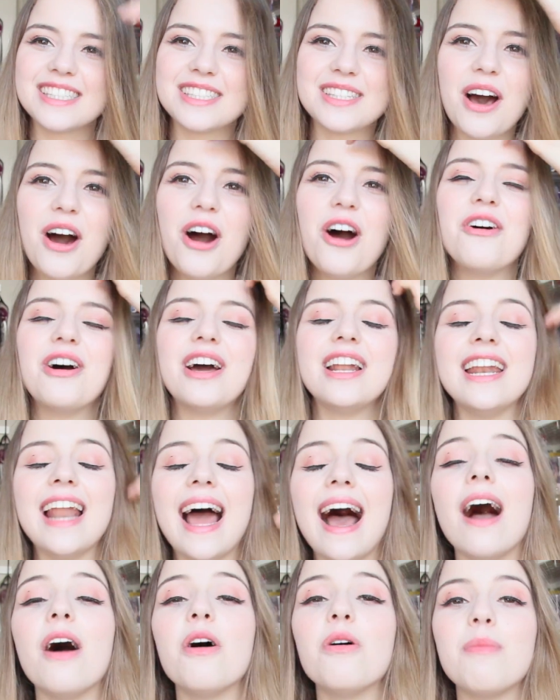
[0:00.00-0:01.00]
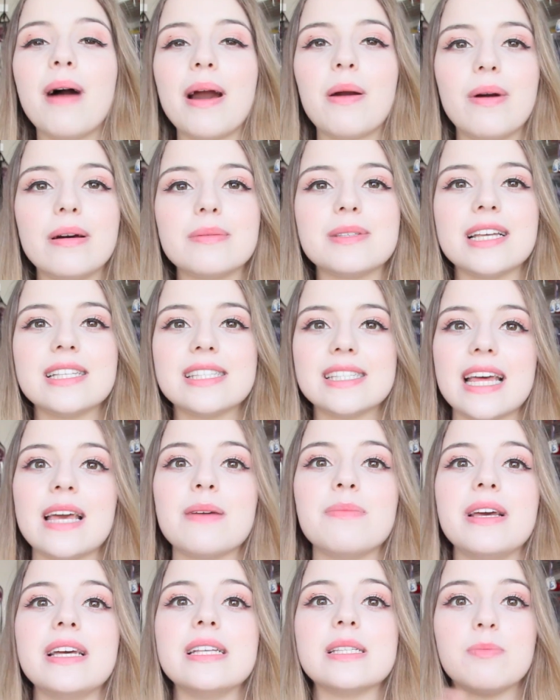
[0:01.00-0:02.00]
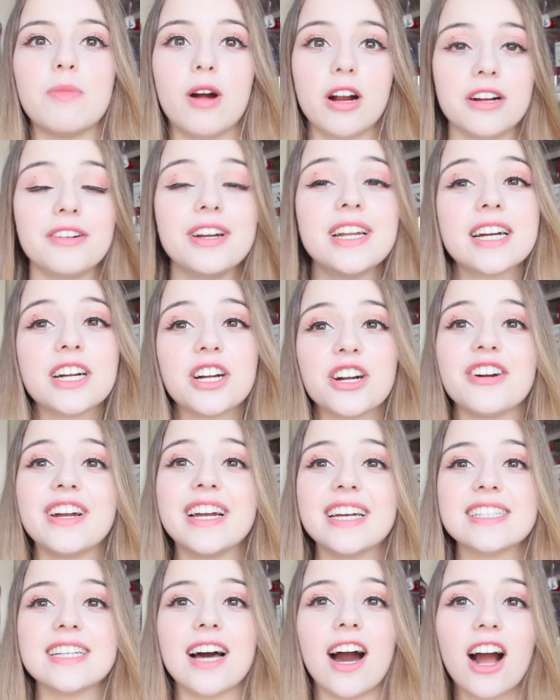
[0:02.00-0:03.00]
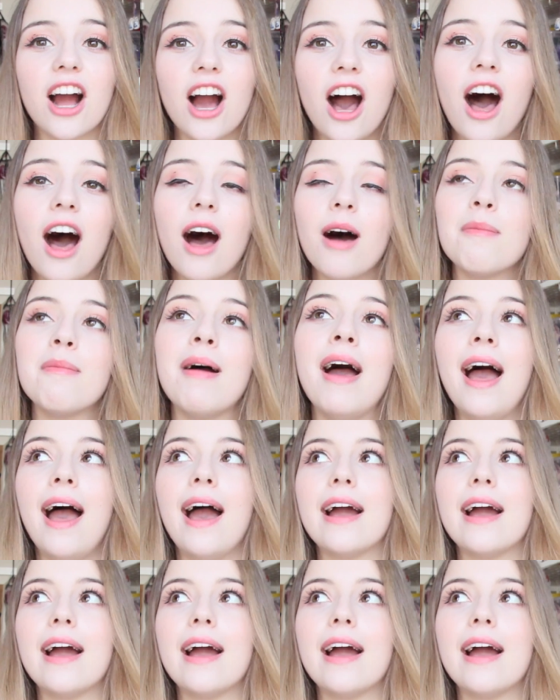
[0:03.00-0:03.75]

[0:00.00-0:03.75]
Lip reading: So now my website's name is margaritakorean.com.